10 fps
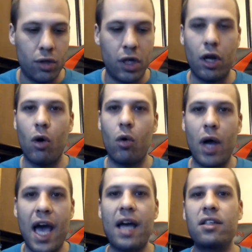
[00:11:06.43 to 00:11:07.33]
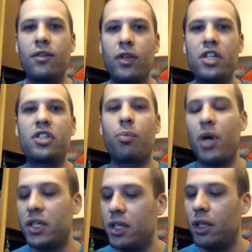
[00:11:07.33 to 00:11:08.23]
you know, actively
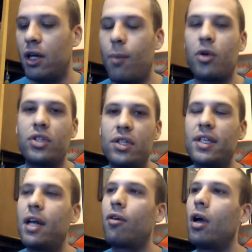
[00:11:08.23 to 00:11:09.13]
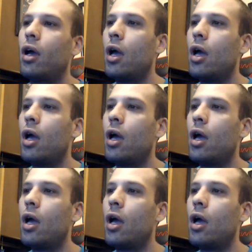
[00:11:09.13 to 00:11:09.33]
suppressing the numbers, etc.